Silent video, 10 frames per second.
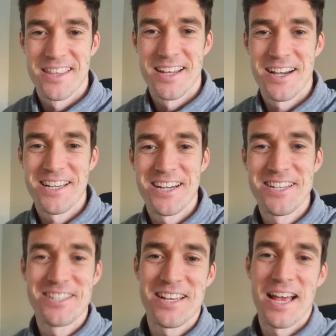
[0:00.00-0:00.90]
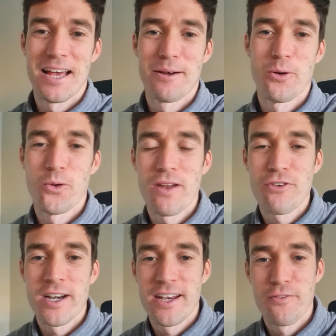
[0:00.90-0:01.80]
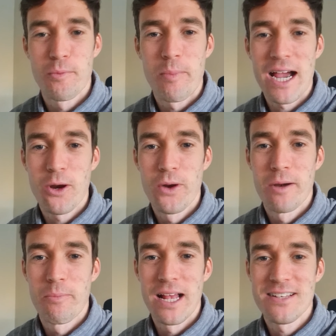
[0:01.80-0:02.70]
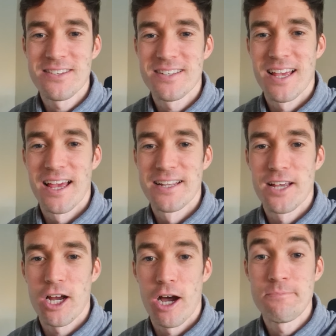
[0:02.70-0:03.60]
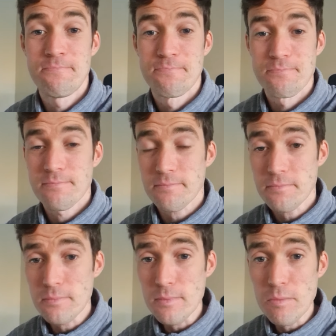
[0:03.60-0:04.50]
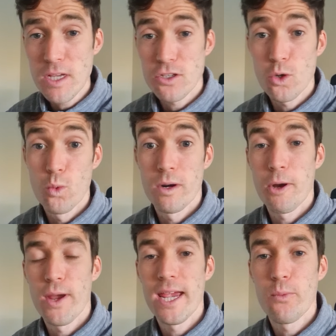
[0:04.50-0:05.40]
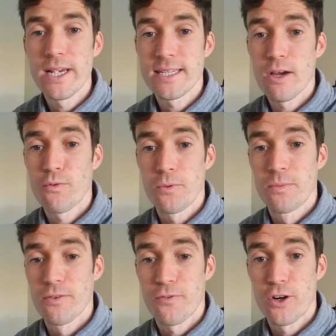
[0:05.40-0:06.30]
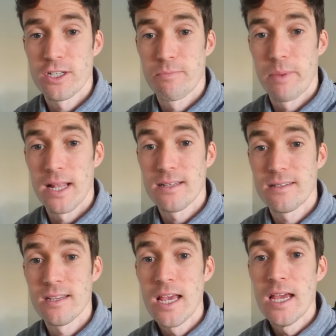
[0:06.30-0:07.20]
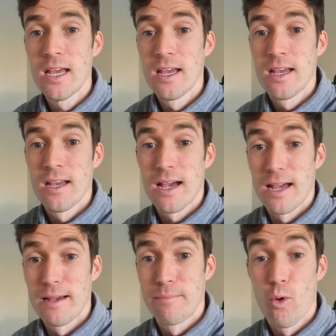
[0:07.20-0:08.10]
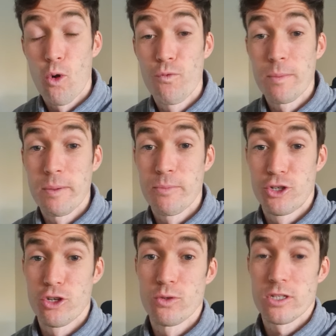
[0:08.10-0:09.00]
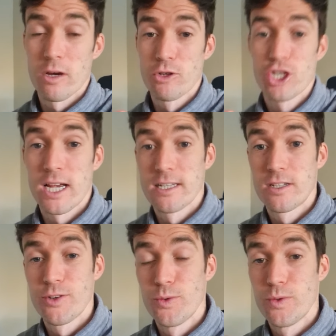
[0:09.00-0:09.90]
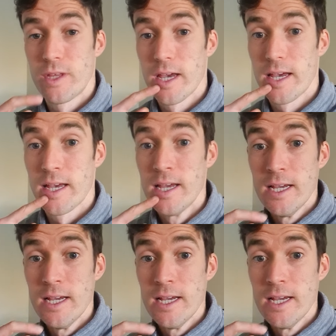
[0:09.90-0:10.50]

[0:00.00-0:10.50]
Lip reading: Hi guys, Owen Everett here from backawarebelt.com. So we're about 8 weeks out from the first belt, hopefully being produced. I was chatting to the